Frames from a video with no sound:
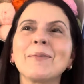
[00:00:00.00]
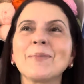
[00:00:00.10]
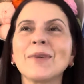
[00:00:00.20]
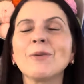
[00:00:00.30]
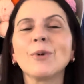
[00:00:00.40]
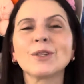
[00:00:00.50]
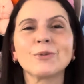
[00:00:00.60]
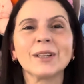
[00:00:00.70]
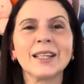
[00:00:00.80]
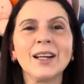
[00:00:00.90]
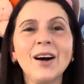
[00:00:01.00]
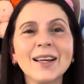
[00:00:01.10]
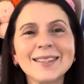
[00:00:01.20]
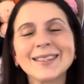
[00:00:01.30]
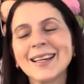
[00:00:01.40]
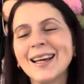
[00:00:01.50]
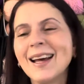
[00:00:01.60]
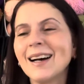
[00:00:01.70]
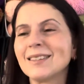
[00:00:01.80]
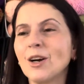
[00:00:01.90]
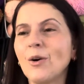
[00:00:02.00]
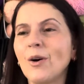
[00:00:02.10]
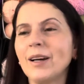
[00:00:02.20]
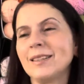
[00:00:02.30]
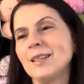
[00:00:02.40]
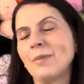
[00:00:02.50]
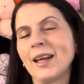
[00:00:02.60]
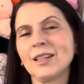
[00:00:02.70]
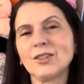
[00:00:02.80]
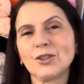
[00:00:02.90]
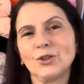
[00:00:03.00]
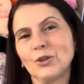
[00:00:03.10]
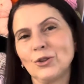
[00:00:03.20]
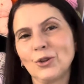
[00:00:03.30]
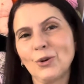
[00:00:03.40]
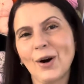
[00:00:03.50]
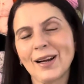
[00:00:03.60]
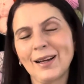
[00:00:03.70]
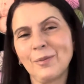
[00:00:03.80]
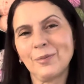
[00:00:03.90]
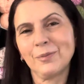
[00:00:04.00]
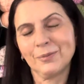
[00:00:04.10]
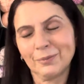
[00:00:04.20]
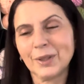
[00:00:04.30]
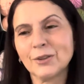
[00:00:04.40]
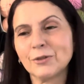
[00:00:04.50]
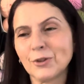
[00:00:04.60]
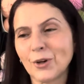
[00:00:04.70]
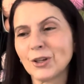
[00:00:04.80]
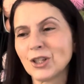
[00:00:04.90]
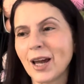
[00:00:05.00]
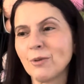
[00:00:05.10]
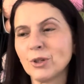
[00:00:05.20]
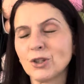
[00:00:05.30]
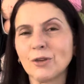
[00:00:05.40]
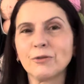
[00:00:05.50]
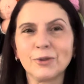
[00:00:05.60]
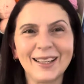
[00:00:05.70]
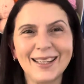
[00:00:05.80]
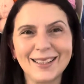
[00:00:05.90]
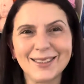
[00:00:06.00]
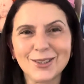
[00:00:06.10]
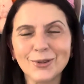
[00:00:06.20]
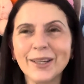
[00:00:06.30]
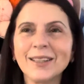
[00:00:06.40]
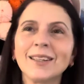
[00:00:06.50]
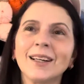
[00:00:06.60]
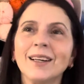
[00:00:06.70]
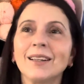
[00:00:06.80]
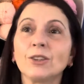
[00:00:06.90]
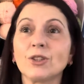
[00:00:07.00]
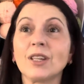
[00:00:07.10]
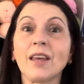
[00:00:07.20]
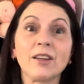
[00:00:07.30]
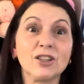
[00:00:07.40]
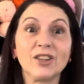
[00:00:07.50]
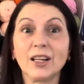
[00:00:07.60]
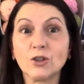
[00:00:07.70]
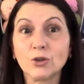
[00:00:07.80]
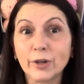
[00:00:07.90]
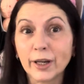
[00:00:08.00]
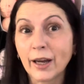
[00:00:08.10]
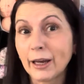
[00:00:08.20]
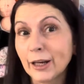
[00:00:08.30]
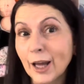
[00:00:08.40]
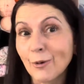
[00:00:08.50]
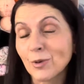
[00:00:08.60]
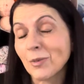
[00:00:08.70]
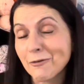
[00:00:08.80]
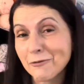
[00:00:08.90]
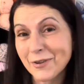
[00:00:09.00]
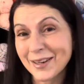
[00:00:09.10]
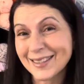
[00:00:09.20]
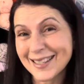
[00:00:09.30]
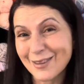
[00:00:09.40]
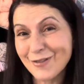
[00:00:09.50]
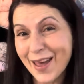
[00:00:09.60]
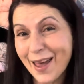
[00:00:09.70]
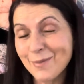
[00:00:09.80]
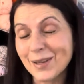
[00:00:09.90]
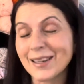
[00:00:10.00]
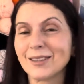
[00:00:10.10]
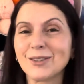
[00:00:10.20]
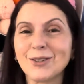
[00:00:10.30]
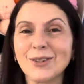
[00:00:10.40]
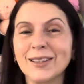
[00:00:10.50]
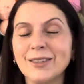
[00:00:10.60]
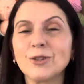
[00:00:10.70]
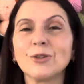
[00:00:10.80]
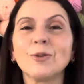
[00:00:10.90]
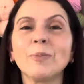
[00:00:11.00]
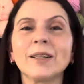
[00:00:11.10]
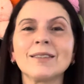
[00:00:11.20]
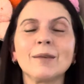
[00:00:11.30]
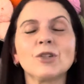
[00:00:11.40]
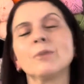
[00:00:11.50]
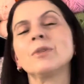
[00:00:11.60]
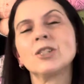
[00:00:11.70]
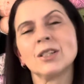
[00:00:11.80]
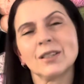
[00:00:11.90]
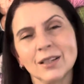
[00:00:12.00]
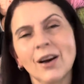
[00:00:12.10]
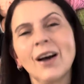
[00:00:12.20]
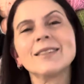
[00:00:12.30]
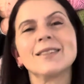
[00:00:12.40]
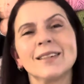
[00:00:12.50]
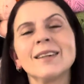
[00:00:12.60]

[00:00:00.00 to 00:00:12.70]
it was really nice. So I did manage to do quite a bit of crochet, which I've really enjoyed. Not saying that I don't enjoy hanging out with my friends and family, I certainly do, but sometimes it's just nice to